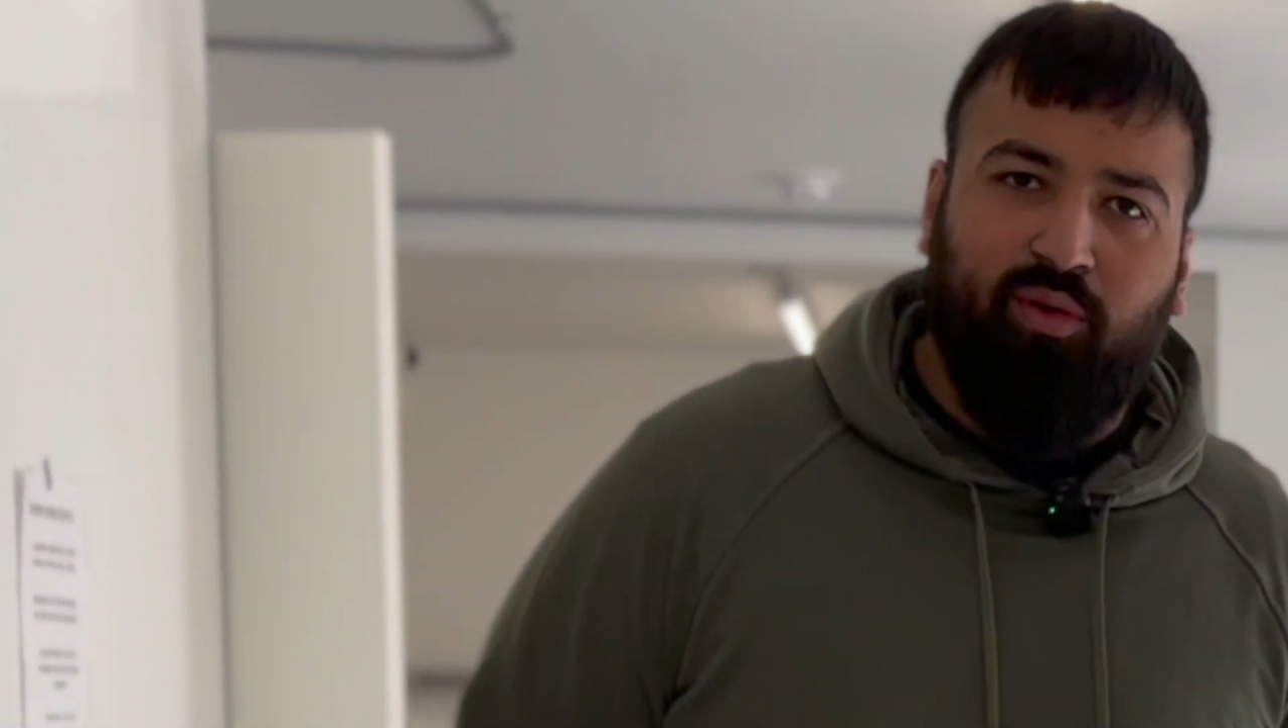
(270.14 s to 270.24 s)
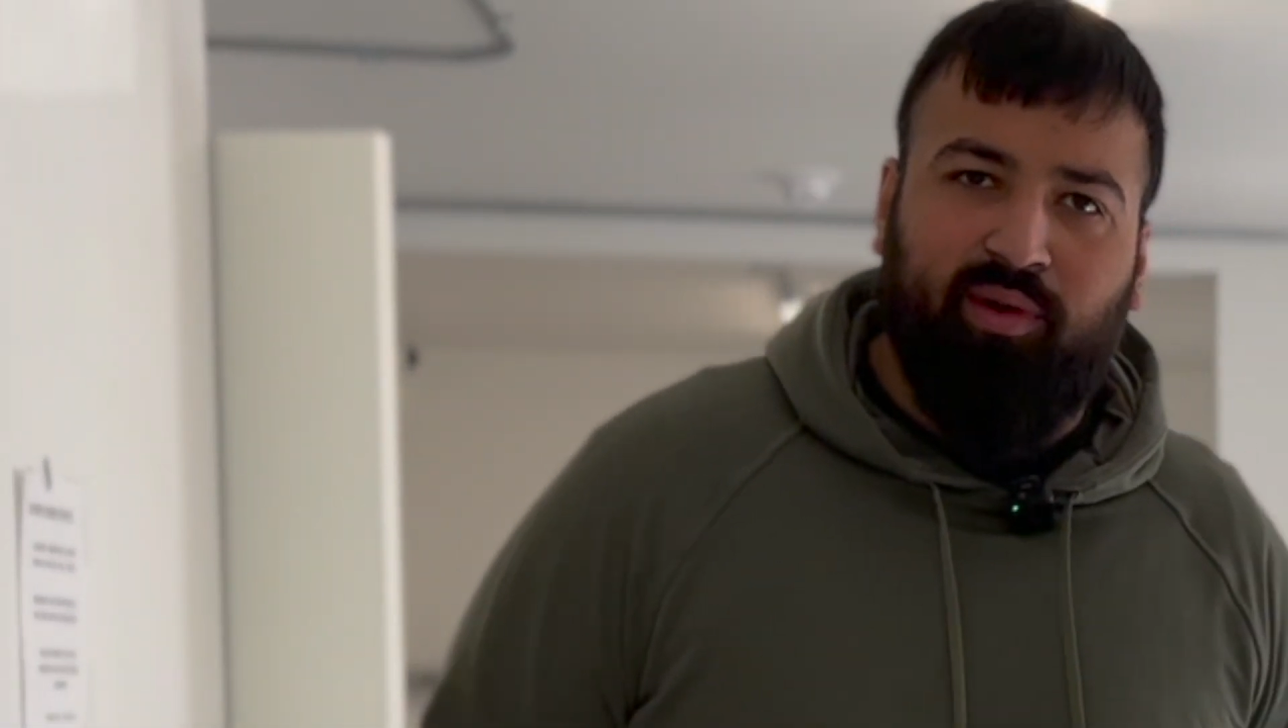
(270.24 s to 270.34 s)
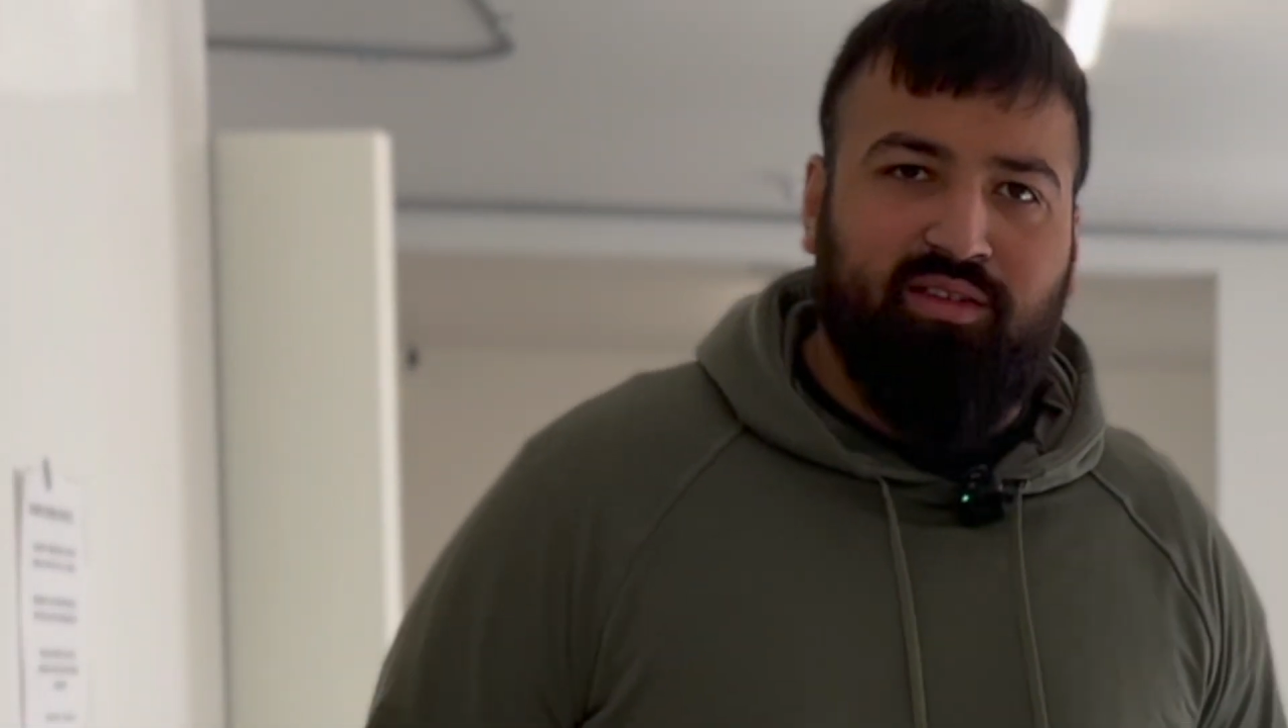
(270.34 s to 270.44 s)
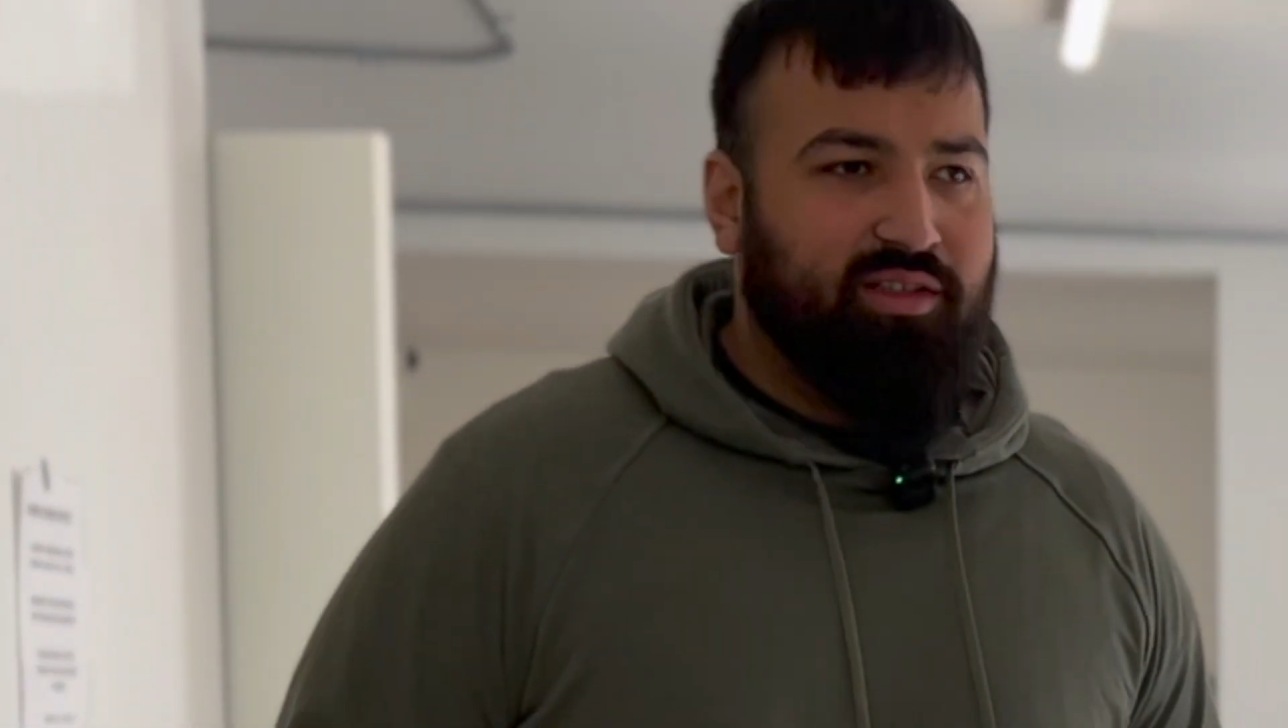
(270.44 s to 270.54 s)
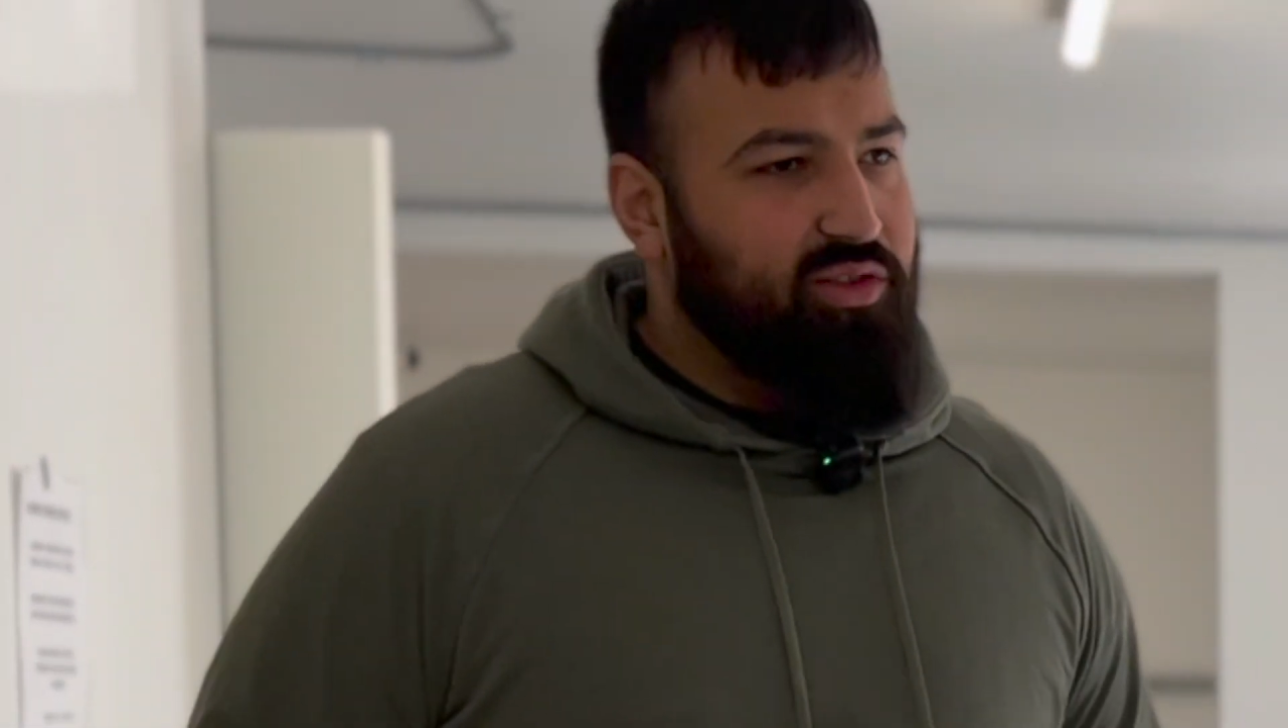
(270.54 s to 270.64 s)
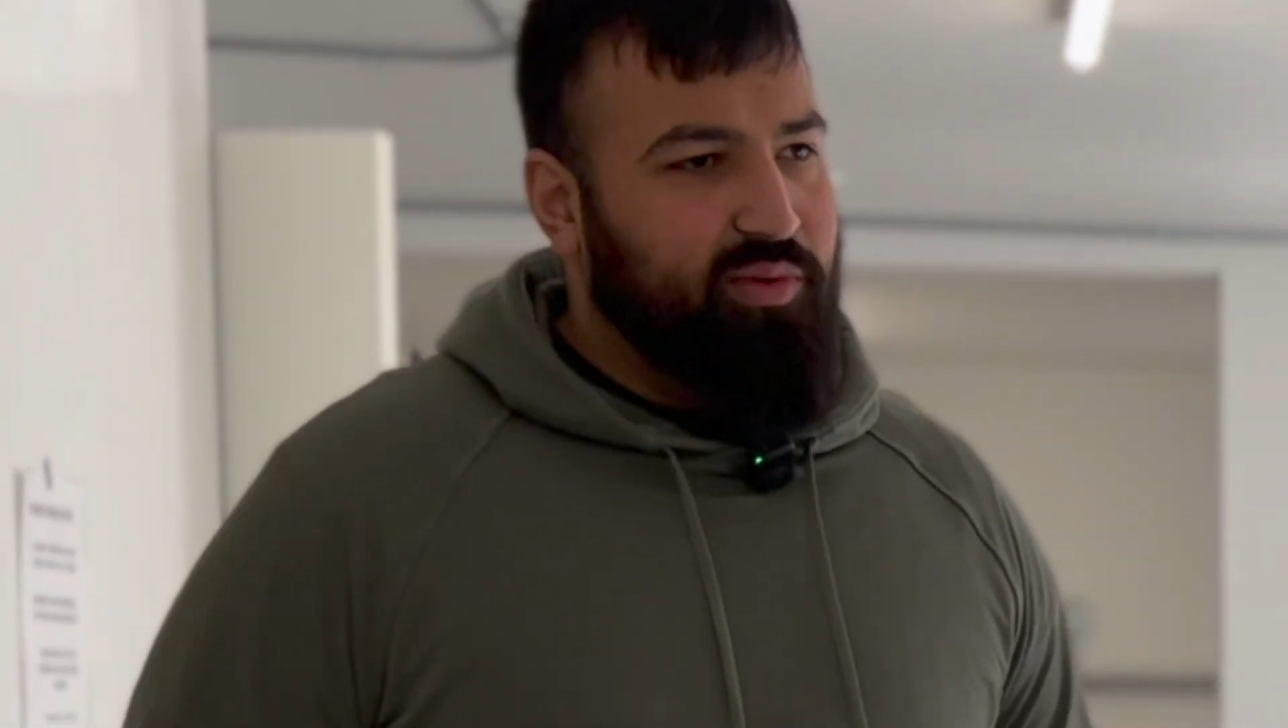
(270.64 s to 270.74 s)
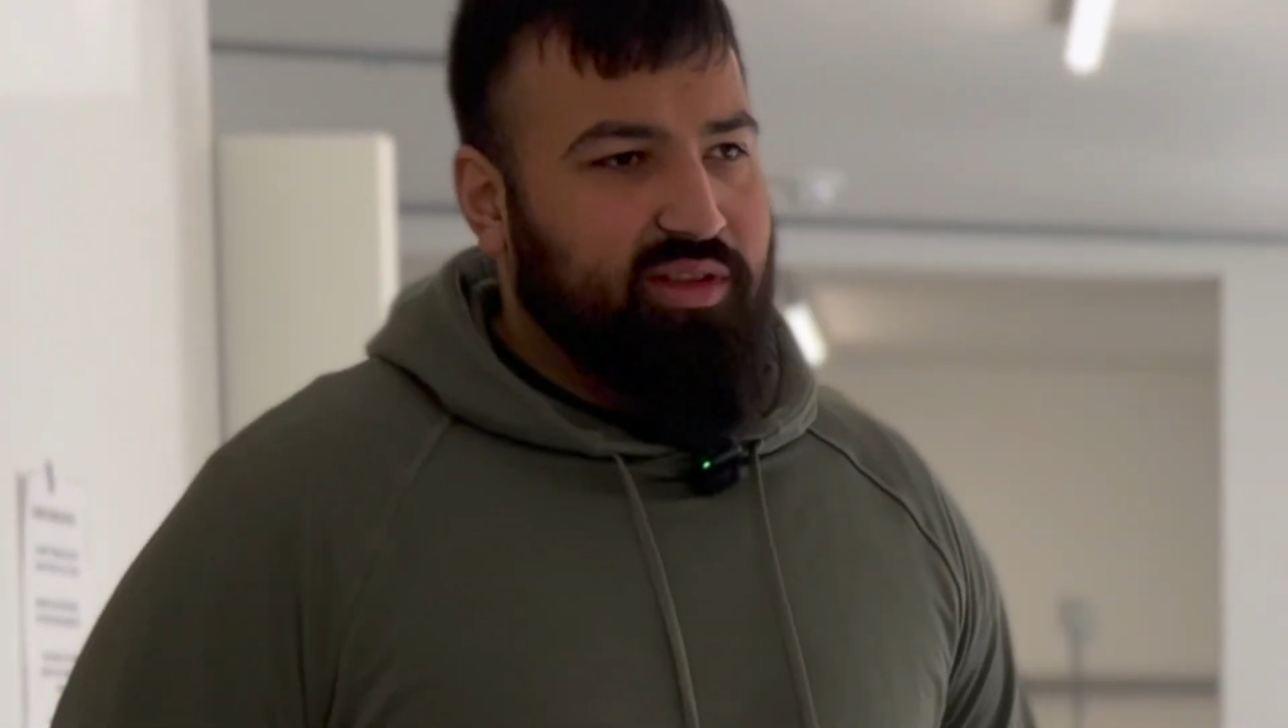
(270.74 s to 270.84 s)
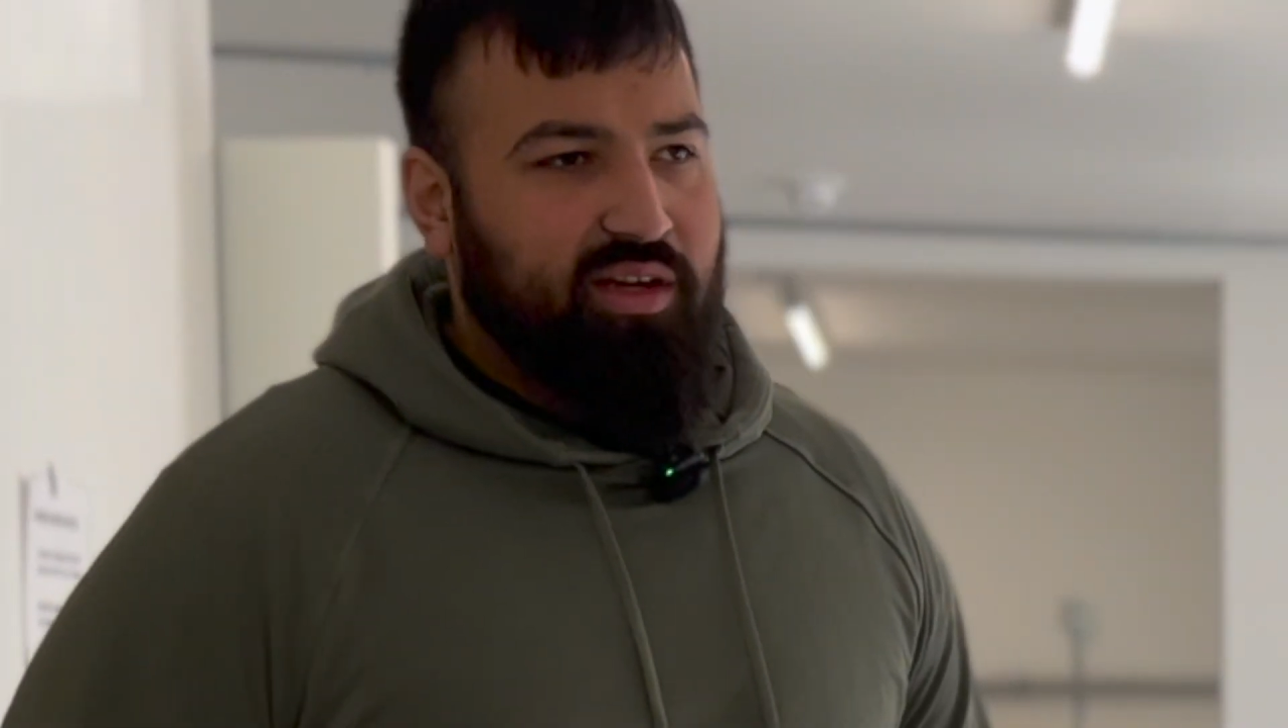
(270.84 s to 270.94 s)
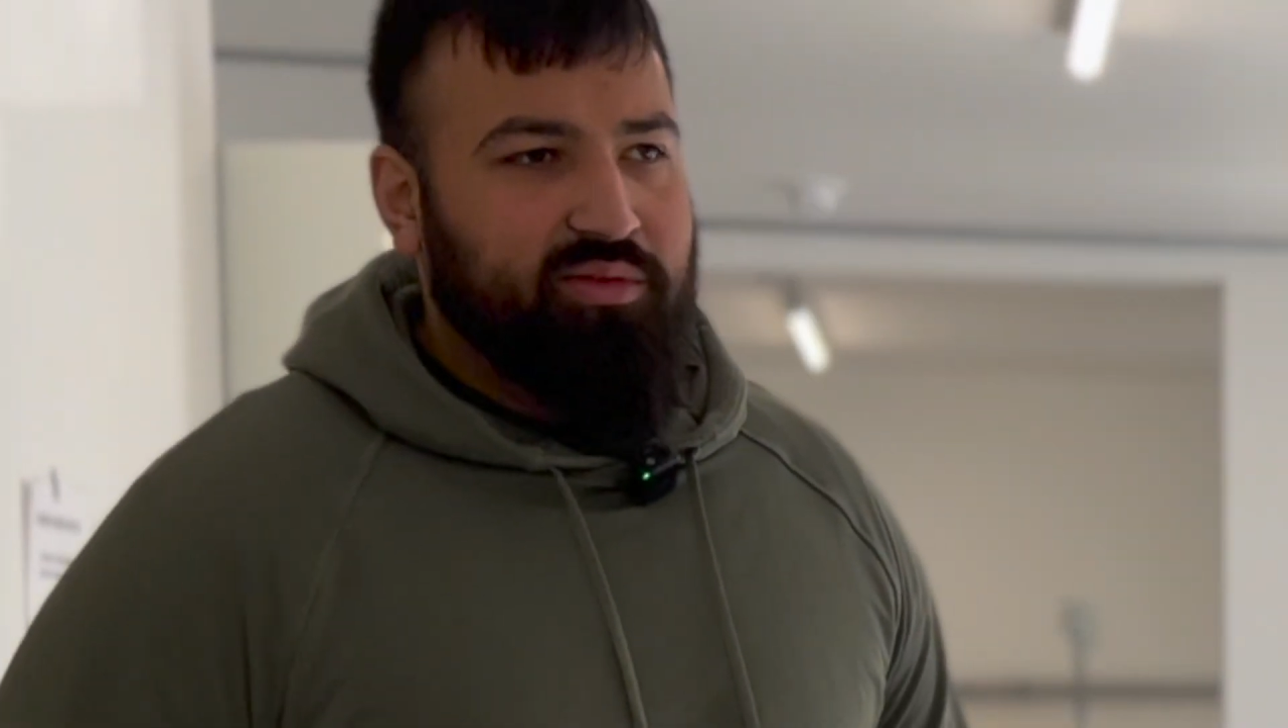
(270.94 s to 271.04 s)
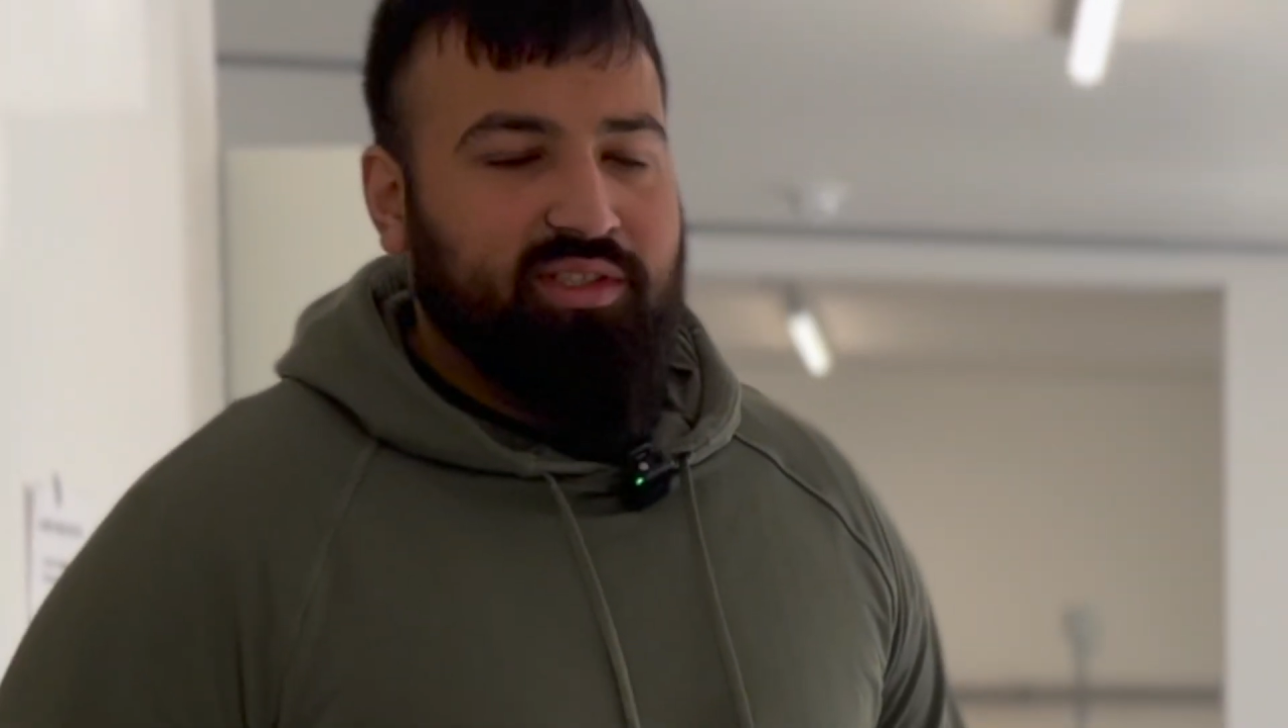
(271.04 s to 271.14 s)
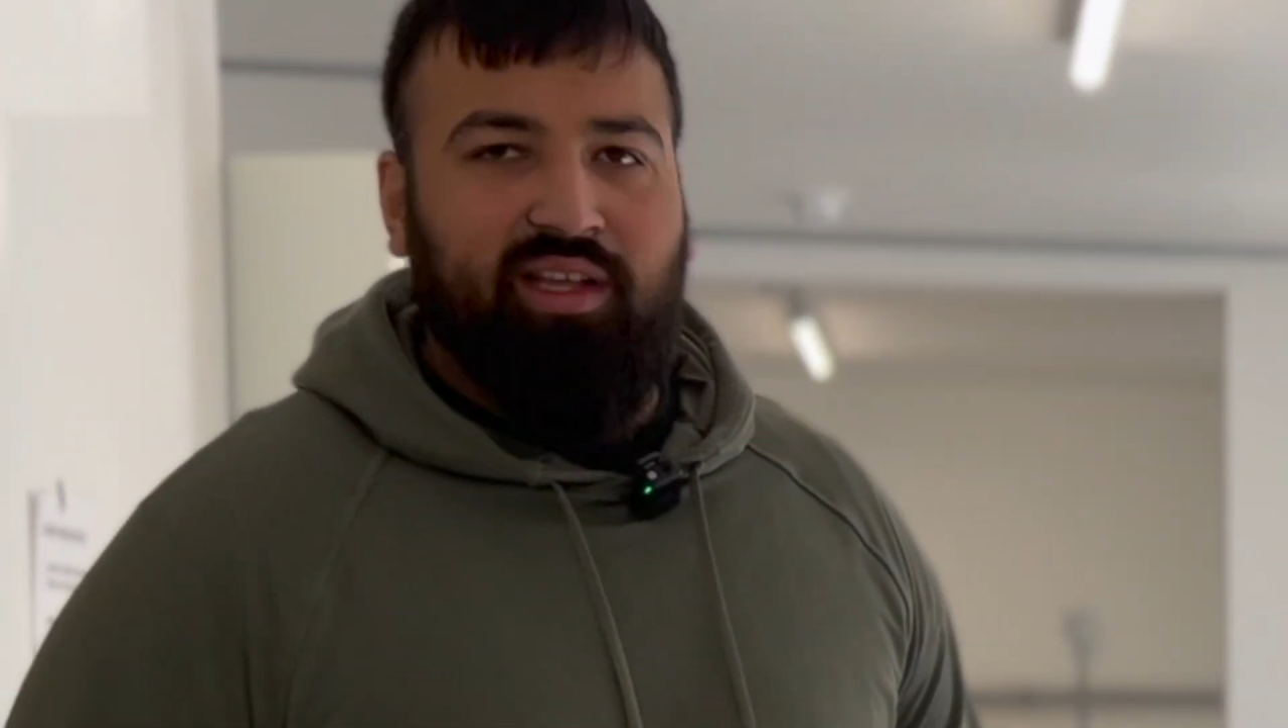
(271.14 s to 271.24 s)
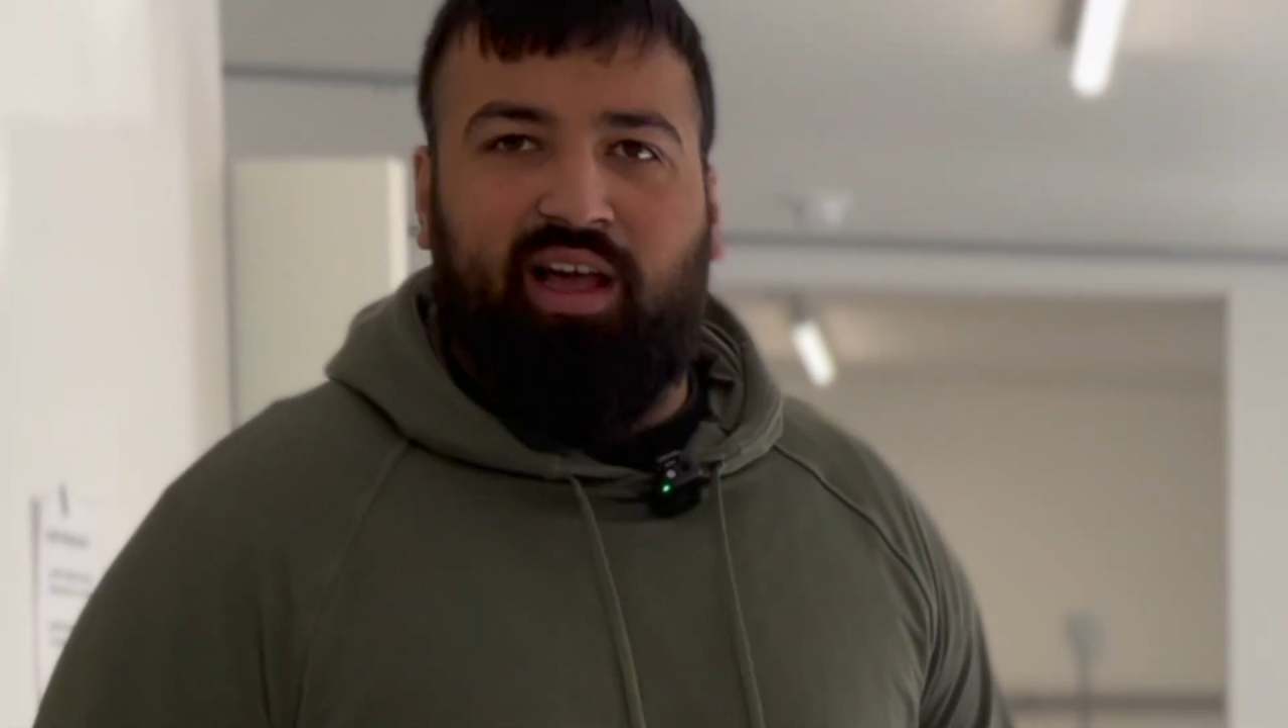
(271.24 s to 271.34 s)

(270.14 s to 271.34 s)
residents without